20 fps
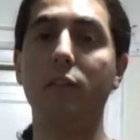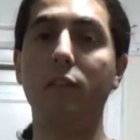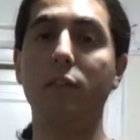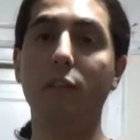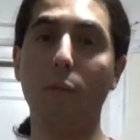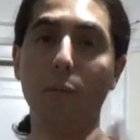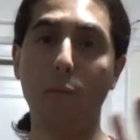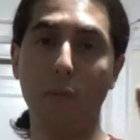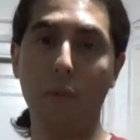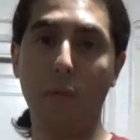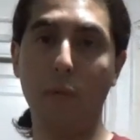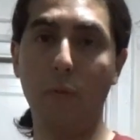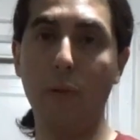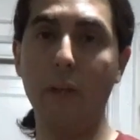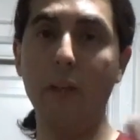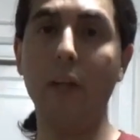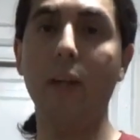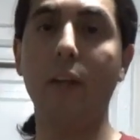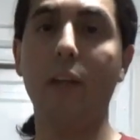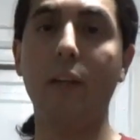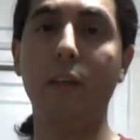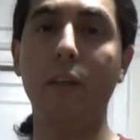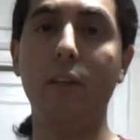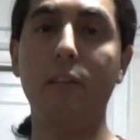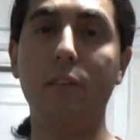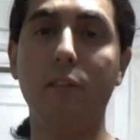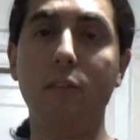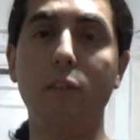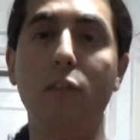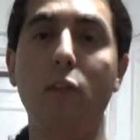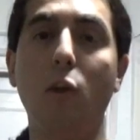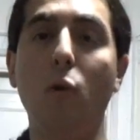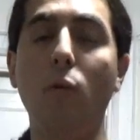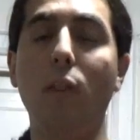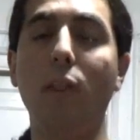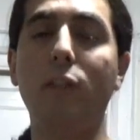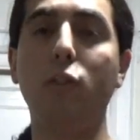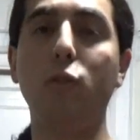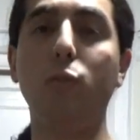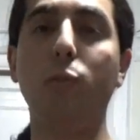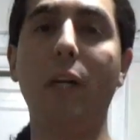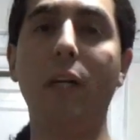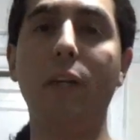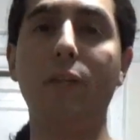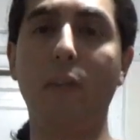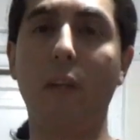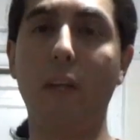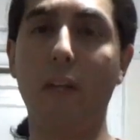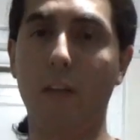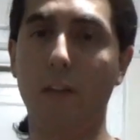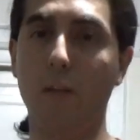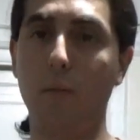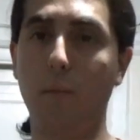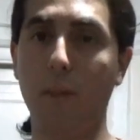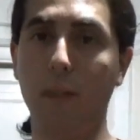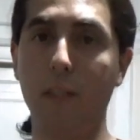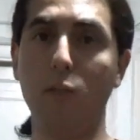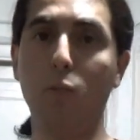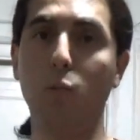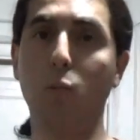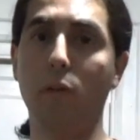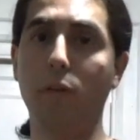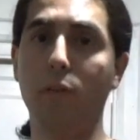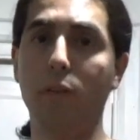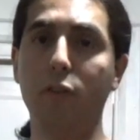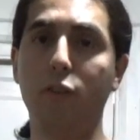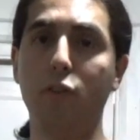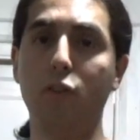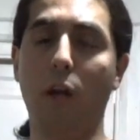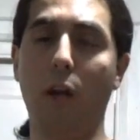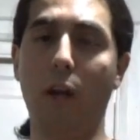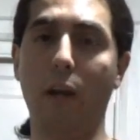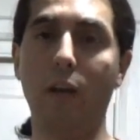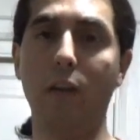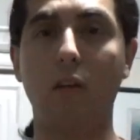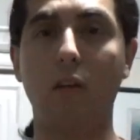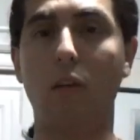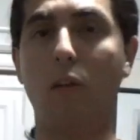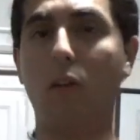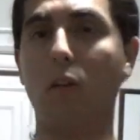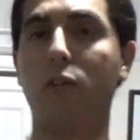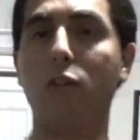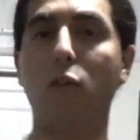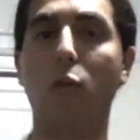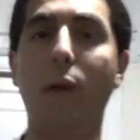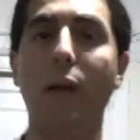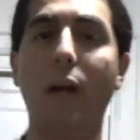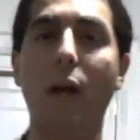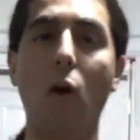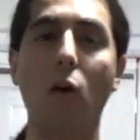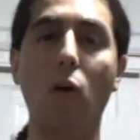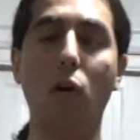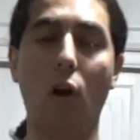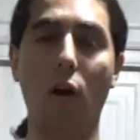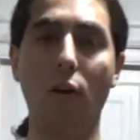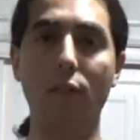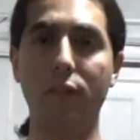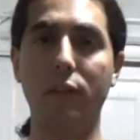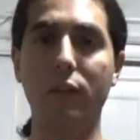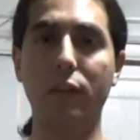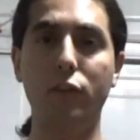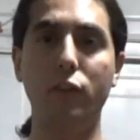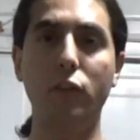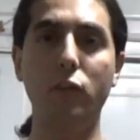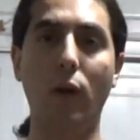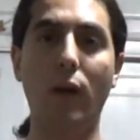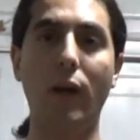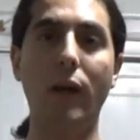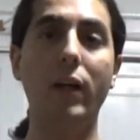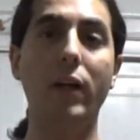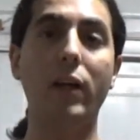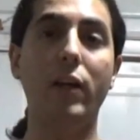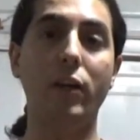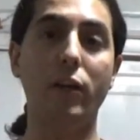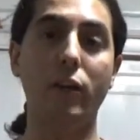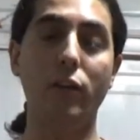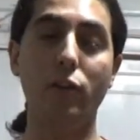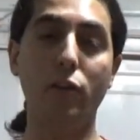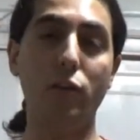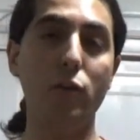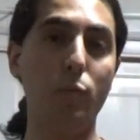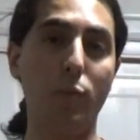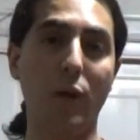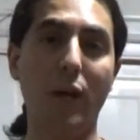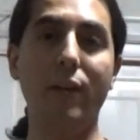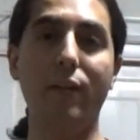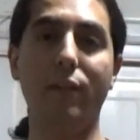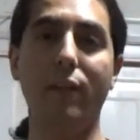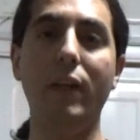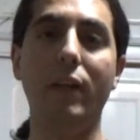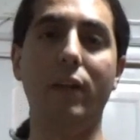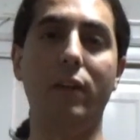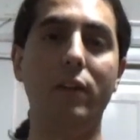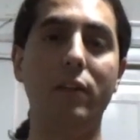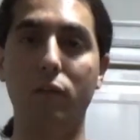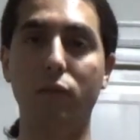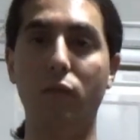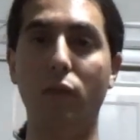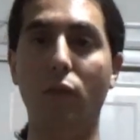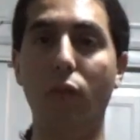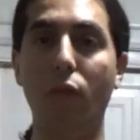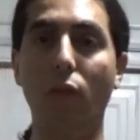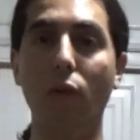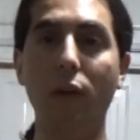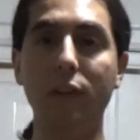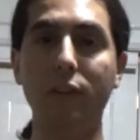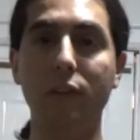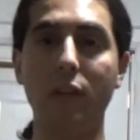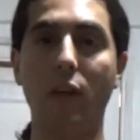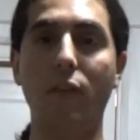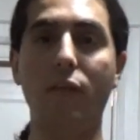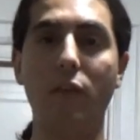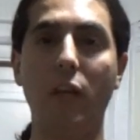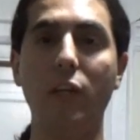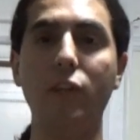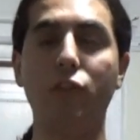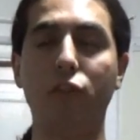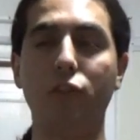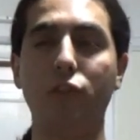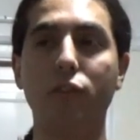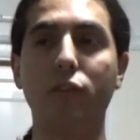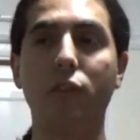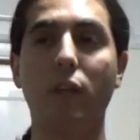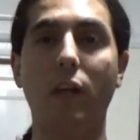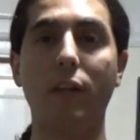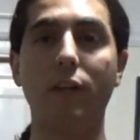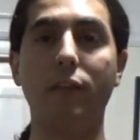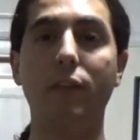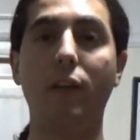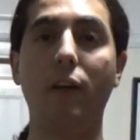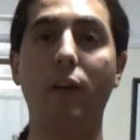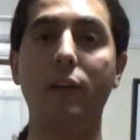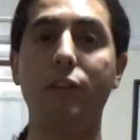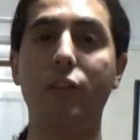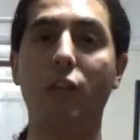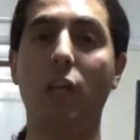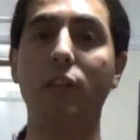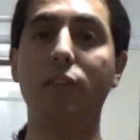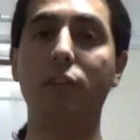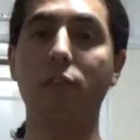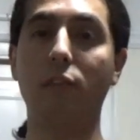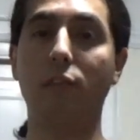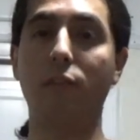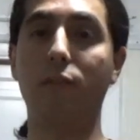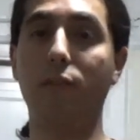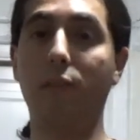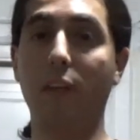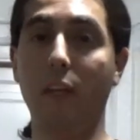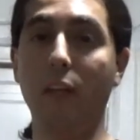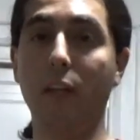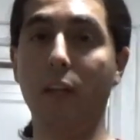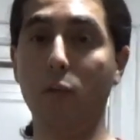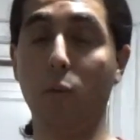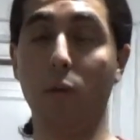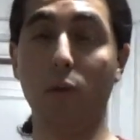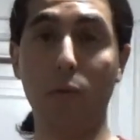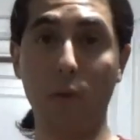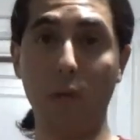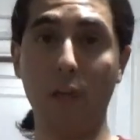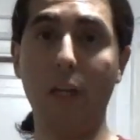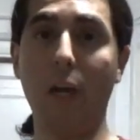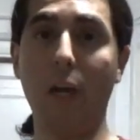Number three is know that you might fail, but it's worth a try. Look, no matter how confident you are, you might fail. For Thor and the Avengers, their chances of failing were really